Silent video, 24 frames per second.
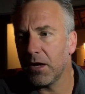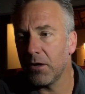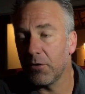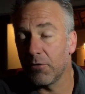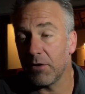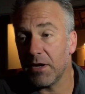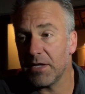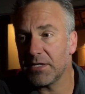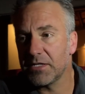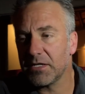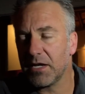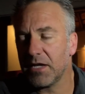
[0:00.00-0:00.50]

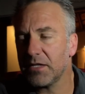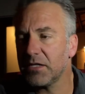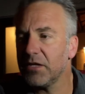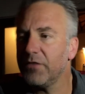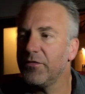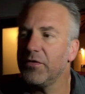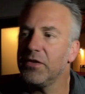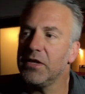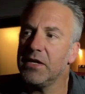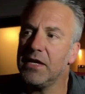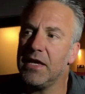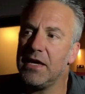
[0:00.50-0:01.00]
great sighting
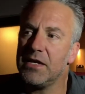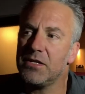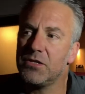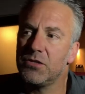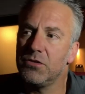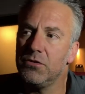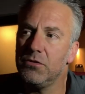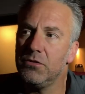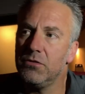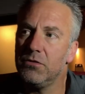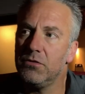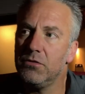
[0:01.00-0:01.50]
for the
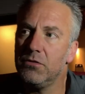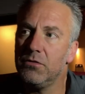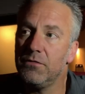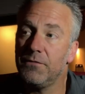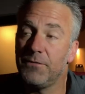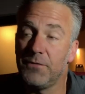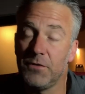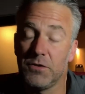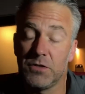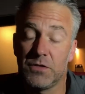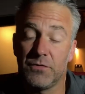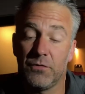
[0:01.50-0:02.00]
guests who,
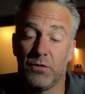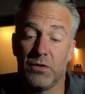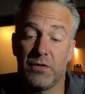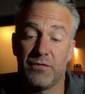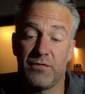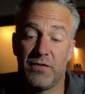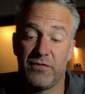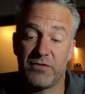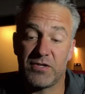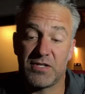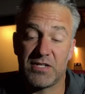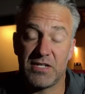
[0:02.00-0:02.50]
first of all,
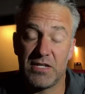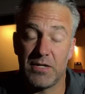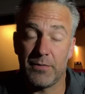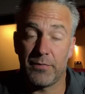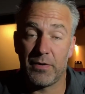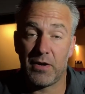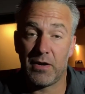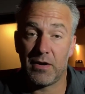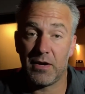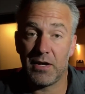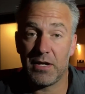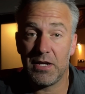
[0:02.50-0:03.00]
have never seen a
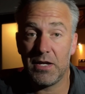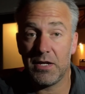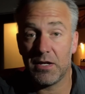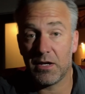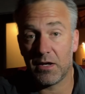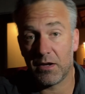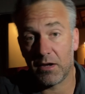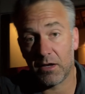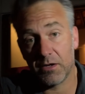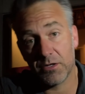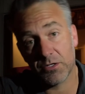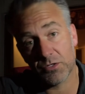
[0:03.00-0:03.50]
brown hyena,
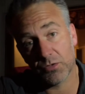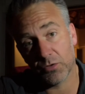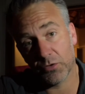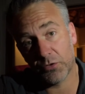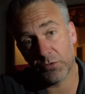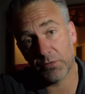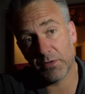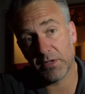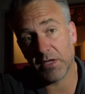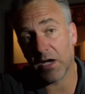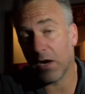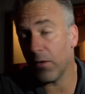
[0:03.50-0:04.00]
and I saw
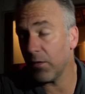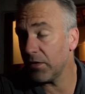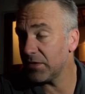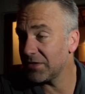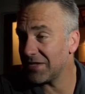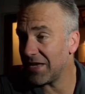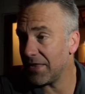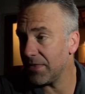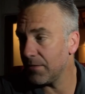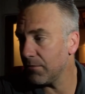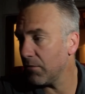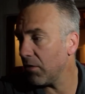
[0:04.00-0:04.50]
three young
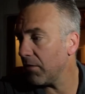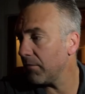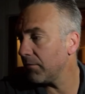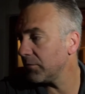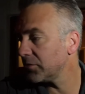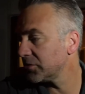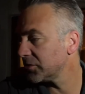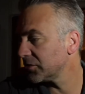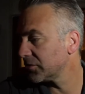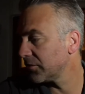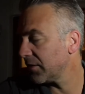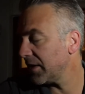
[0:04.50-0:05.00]
ones and the mom,
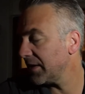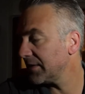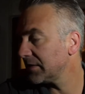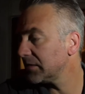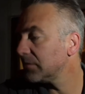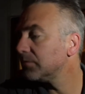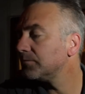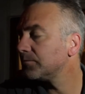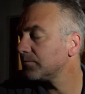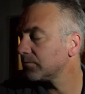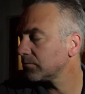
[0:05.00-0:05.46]
which is great.